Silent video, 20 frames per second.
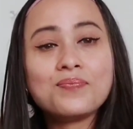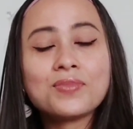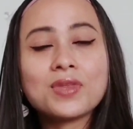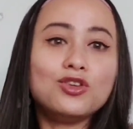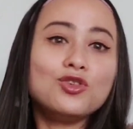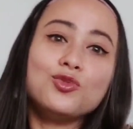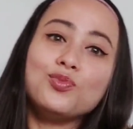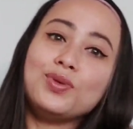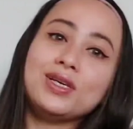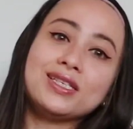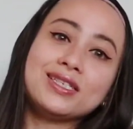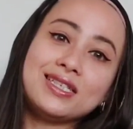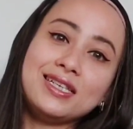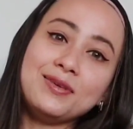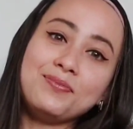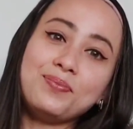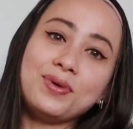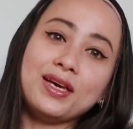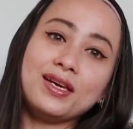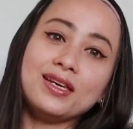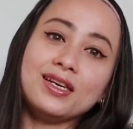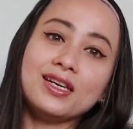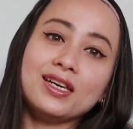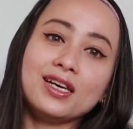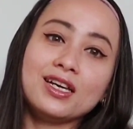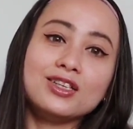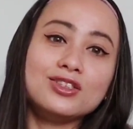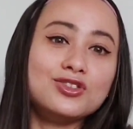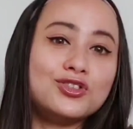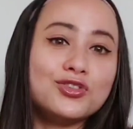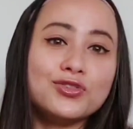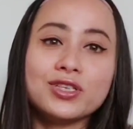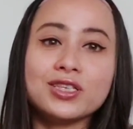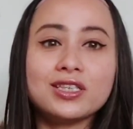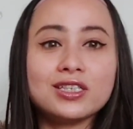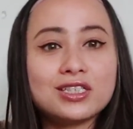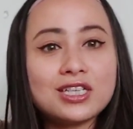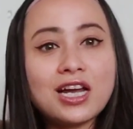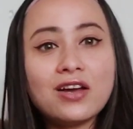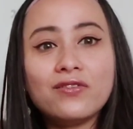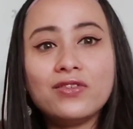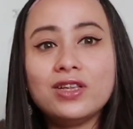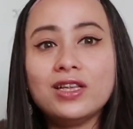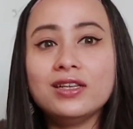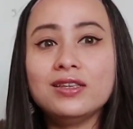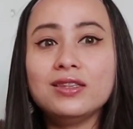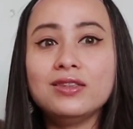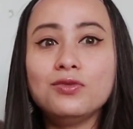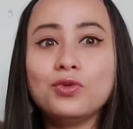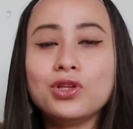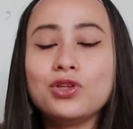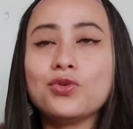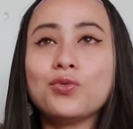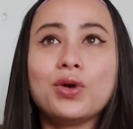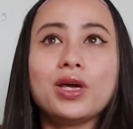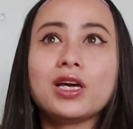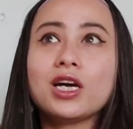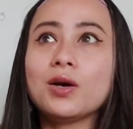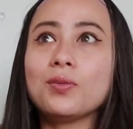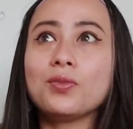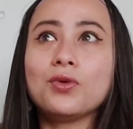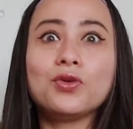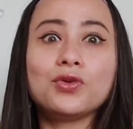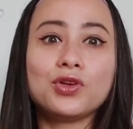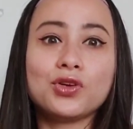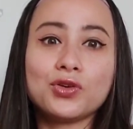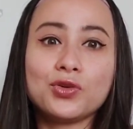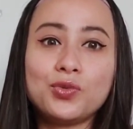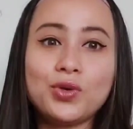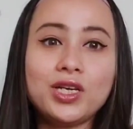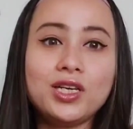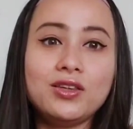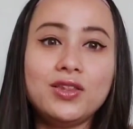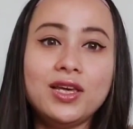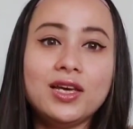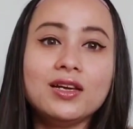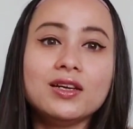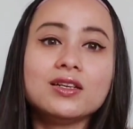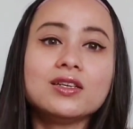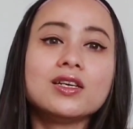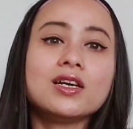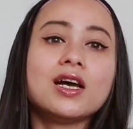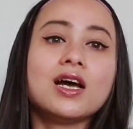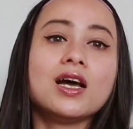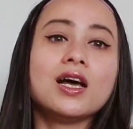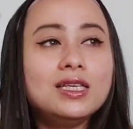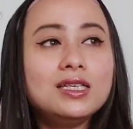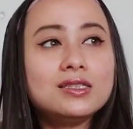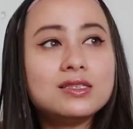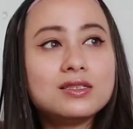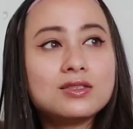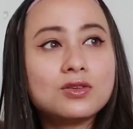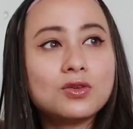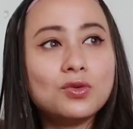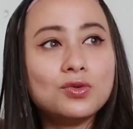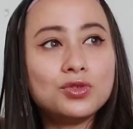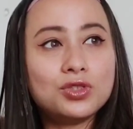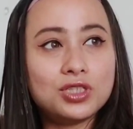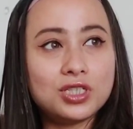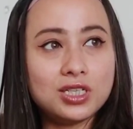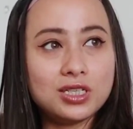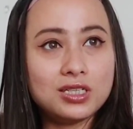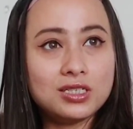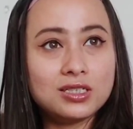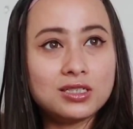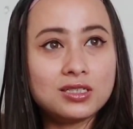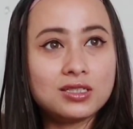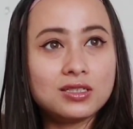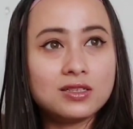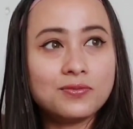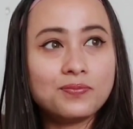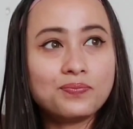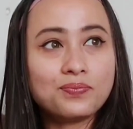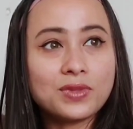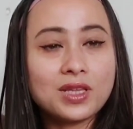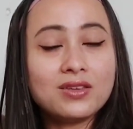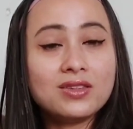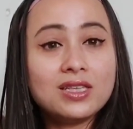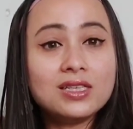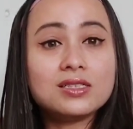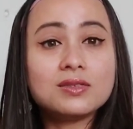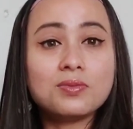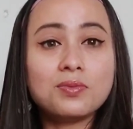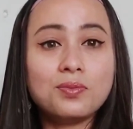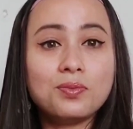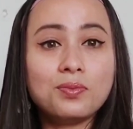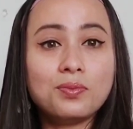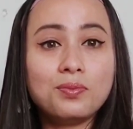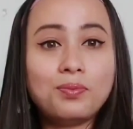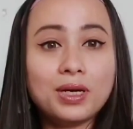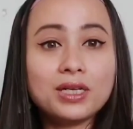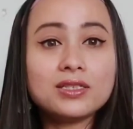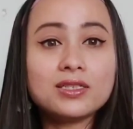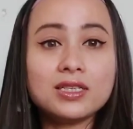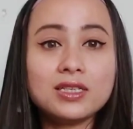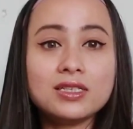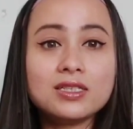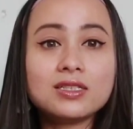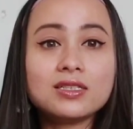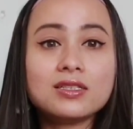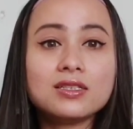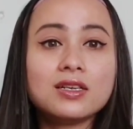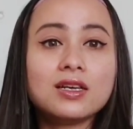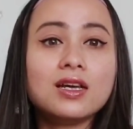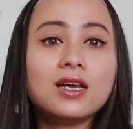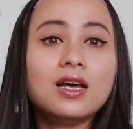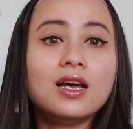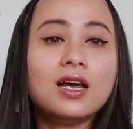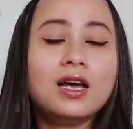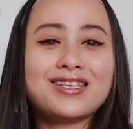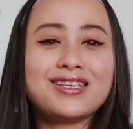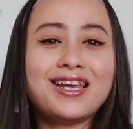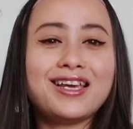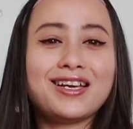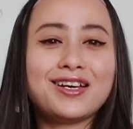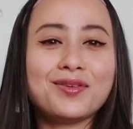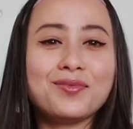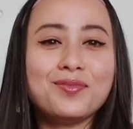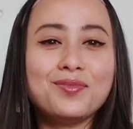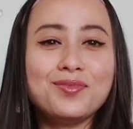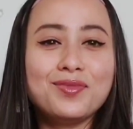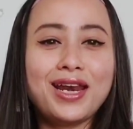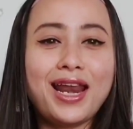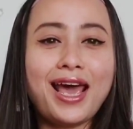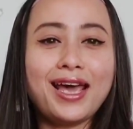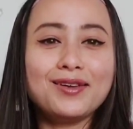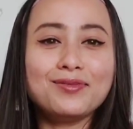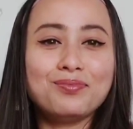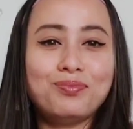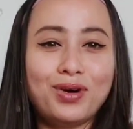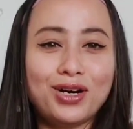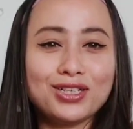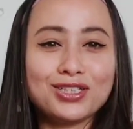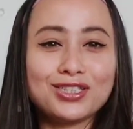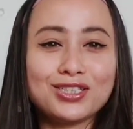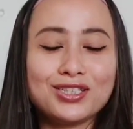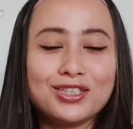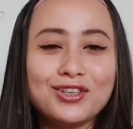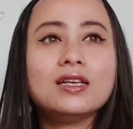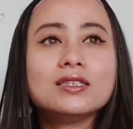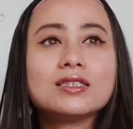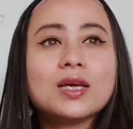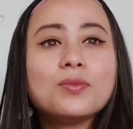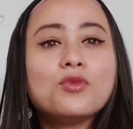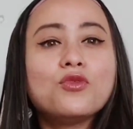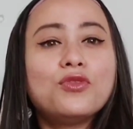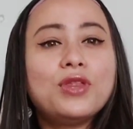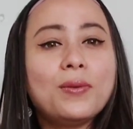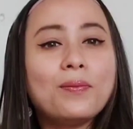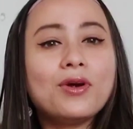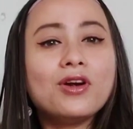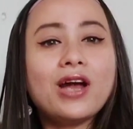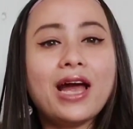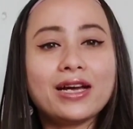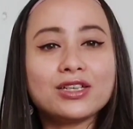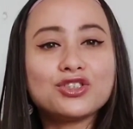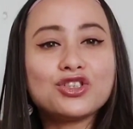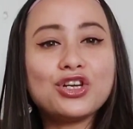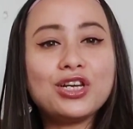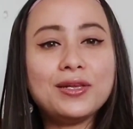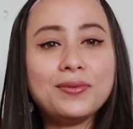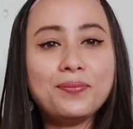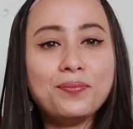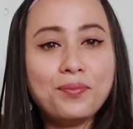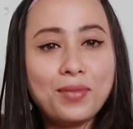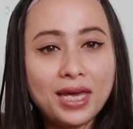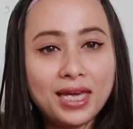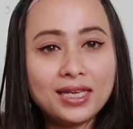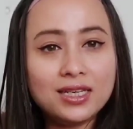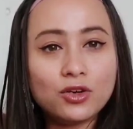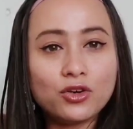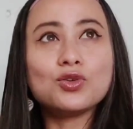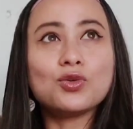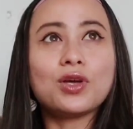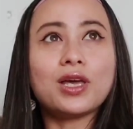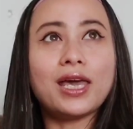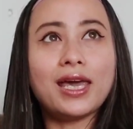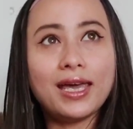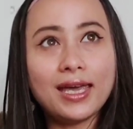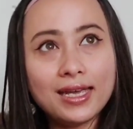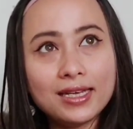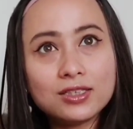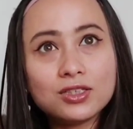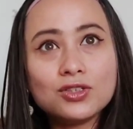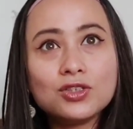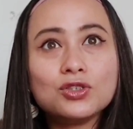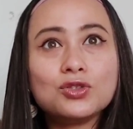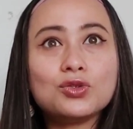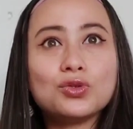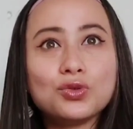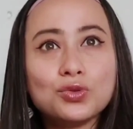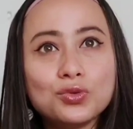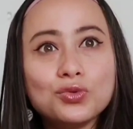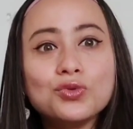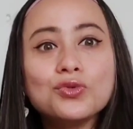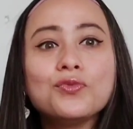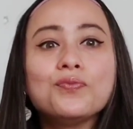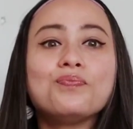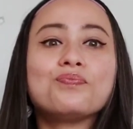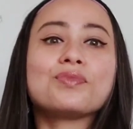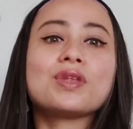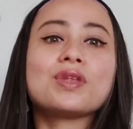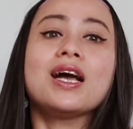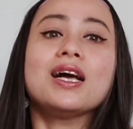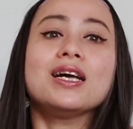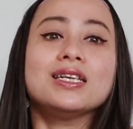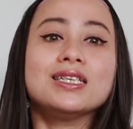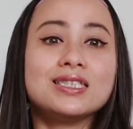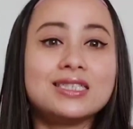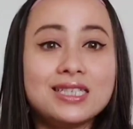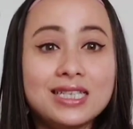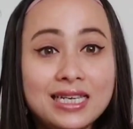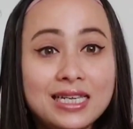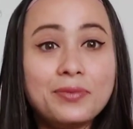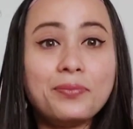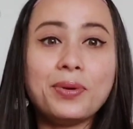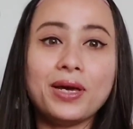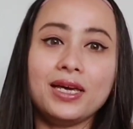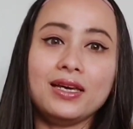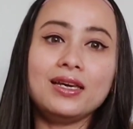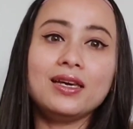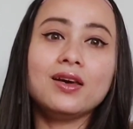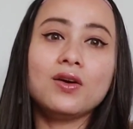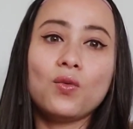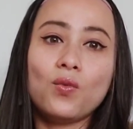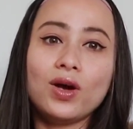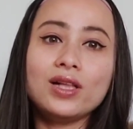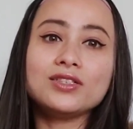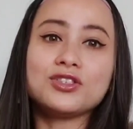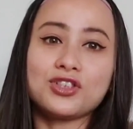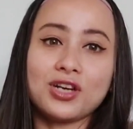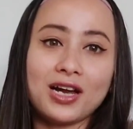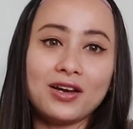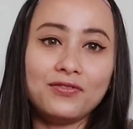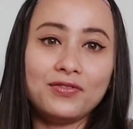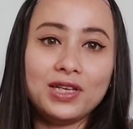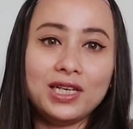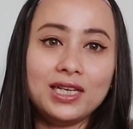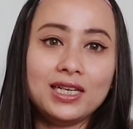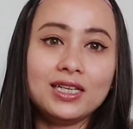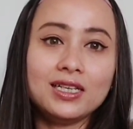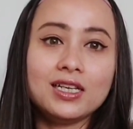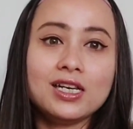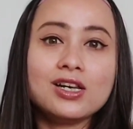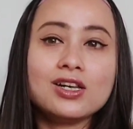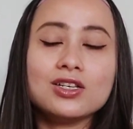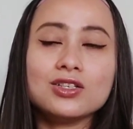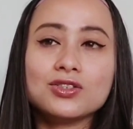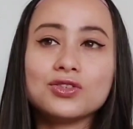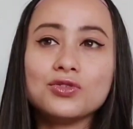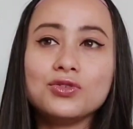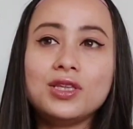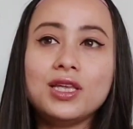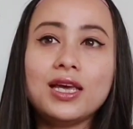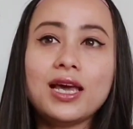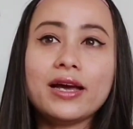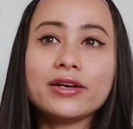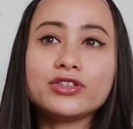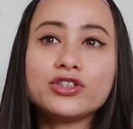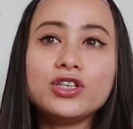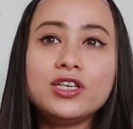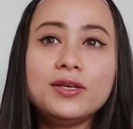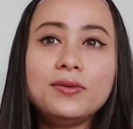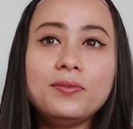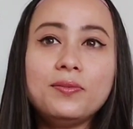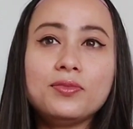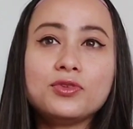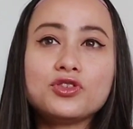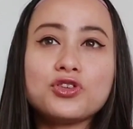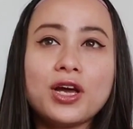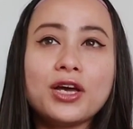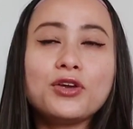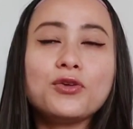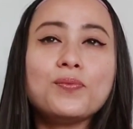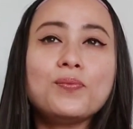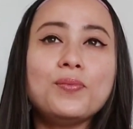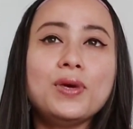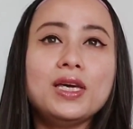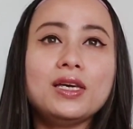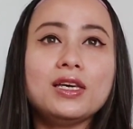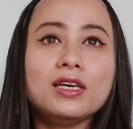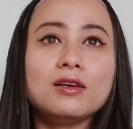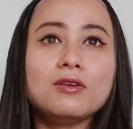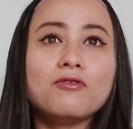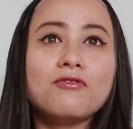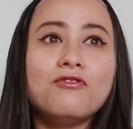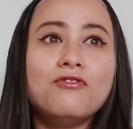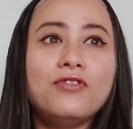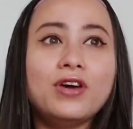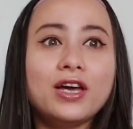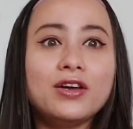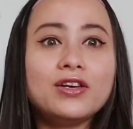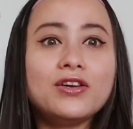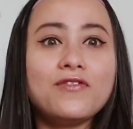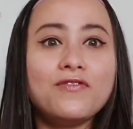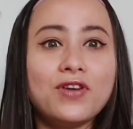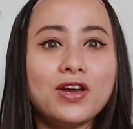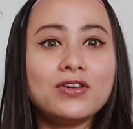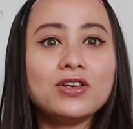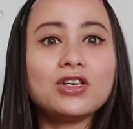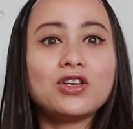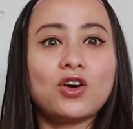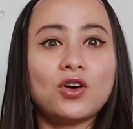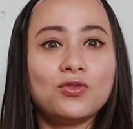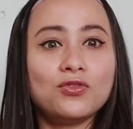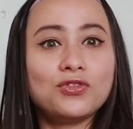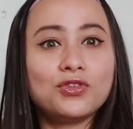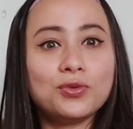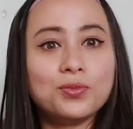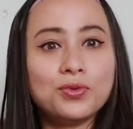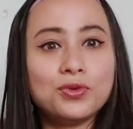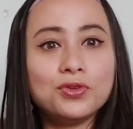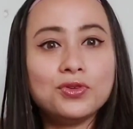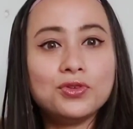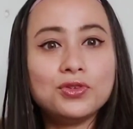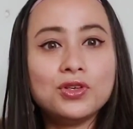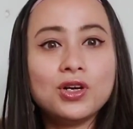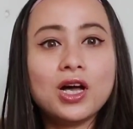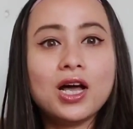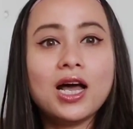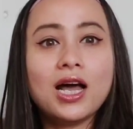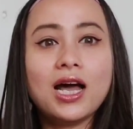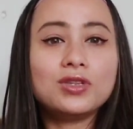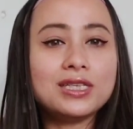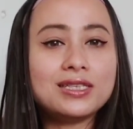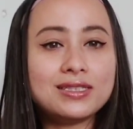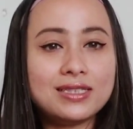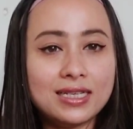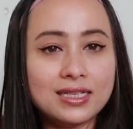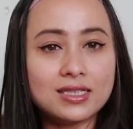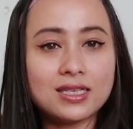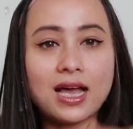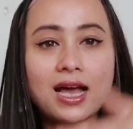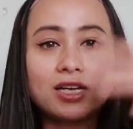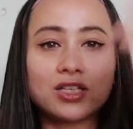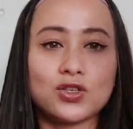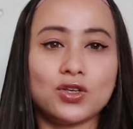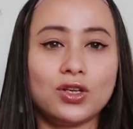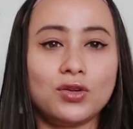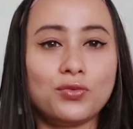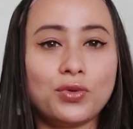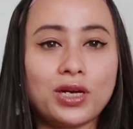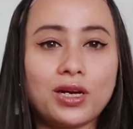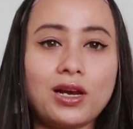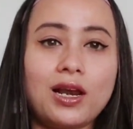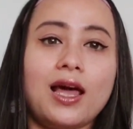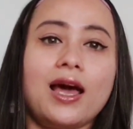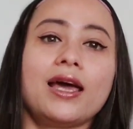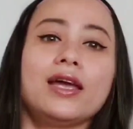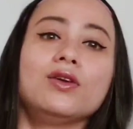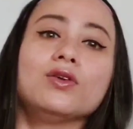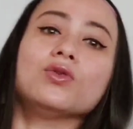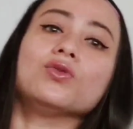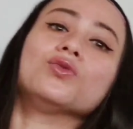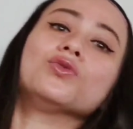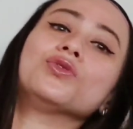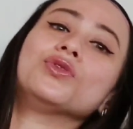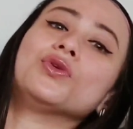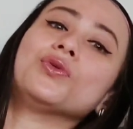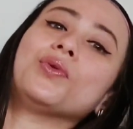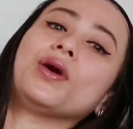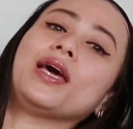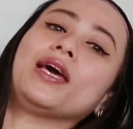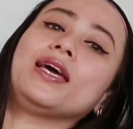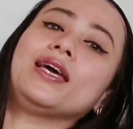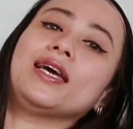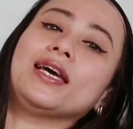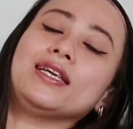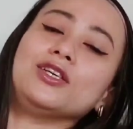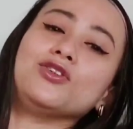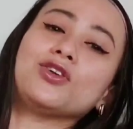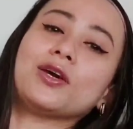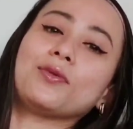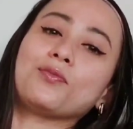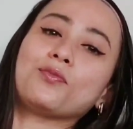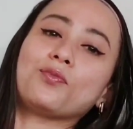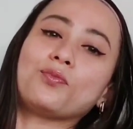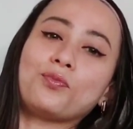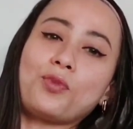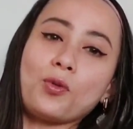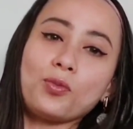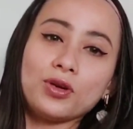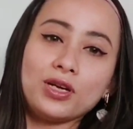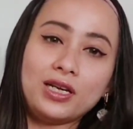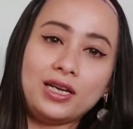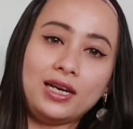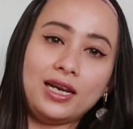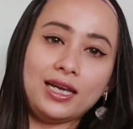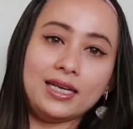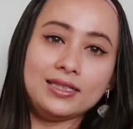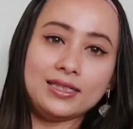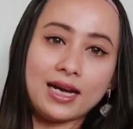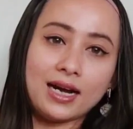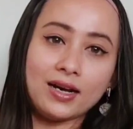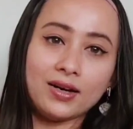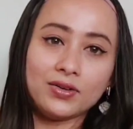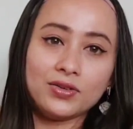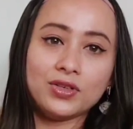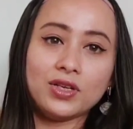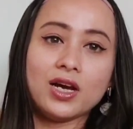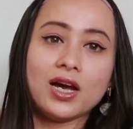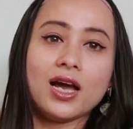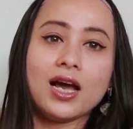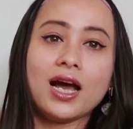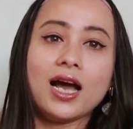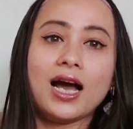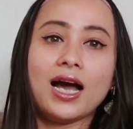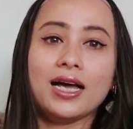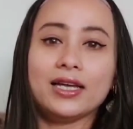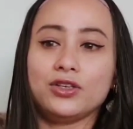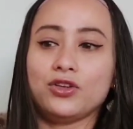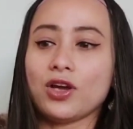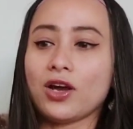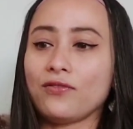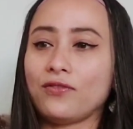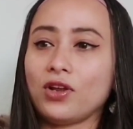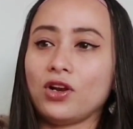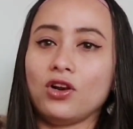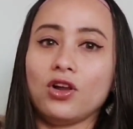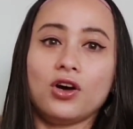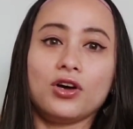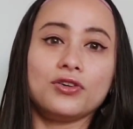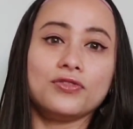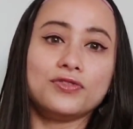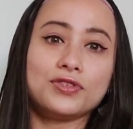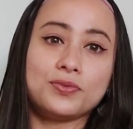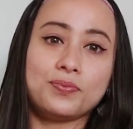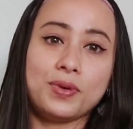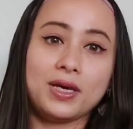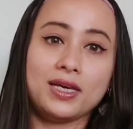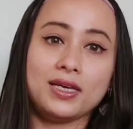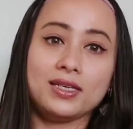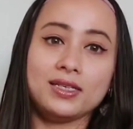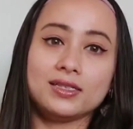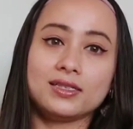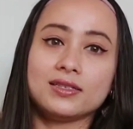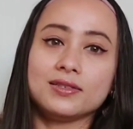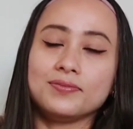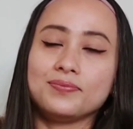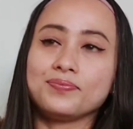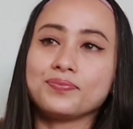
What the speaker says: You'll be sleeping during the travel, and when you wake up, oh, you're already there. These coaches, these buses, it's like a night bus. Some of them are actually made to cater to sleeping while traveling. So they actually try to make it very, very comfortable. So the seats actually recline all the way and you can properly lay down and you have a lot of space.